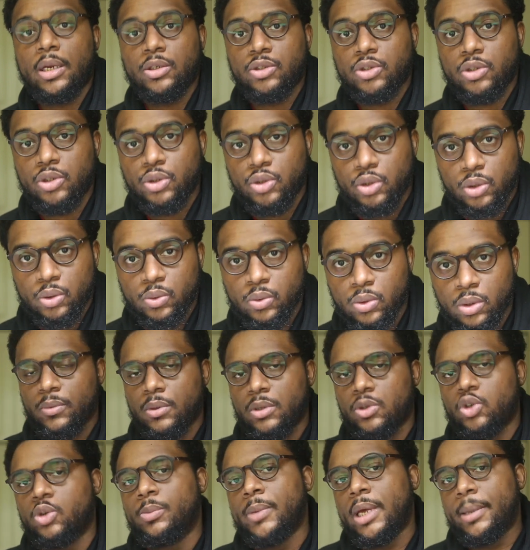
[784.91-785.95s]
to do.
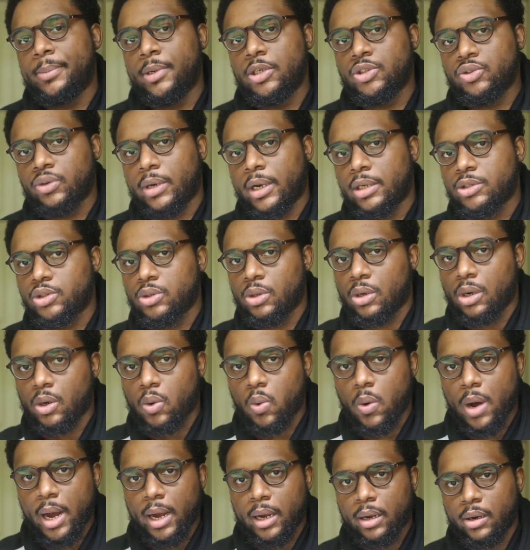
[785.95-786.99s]
You may be trying to
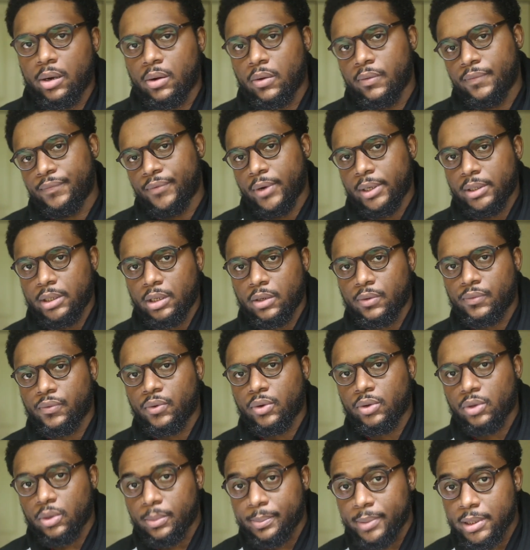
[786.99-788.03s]
acquire funding for
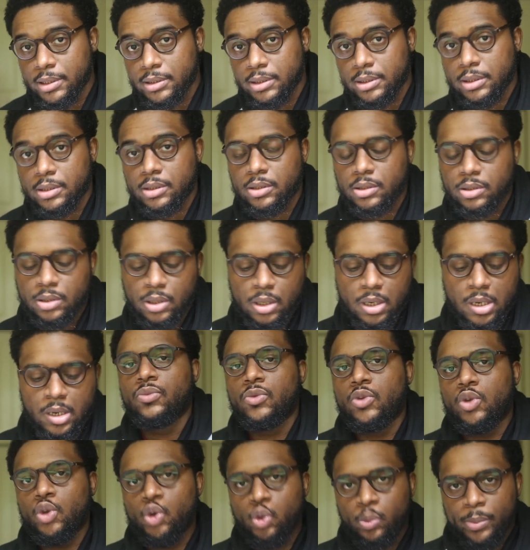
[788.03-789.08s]
your business.
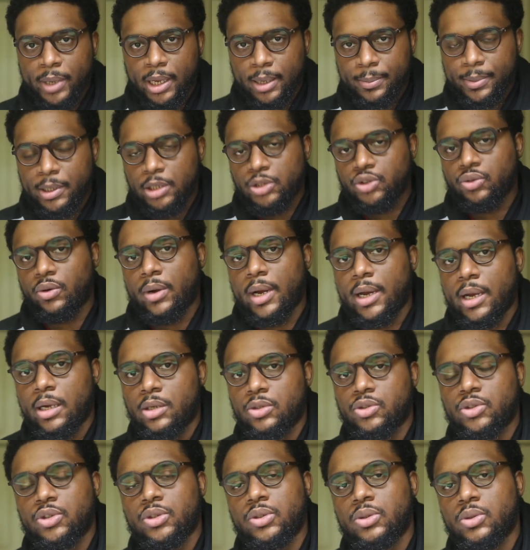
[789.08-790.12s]
You may be trying
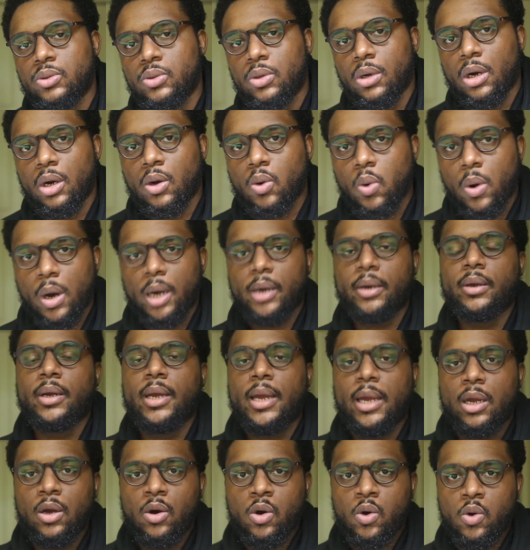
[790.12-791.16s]
to acquire
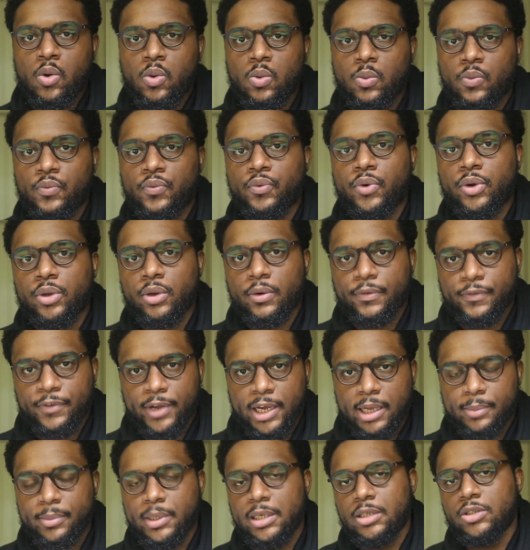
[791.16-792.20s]
a home for your
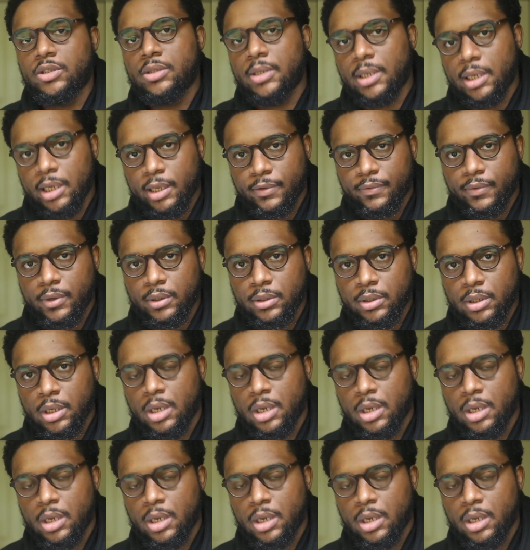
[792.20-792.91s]
family to live in.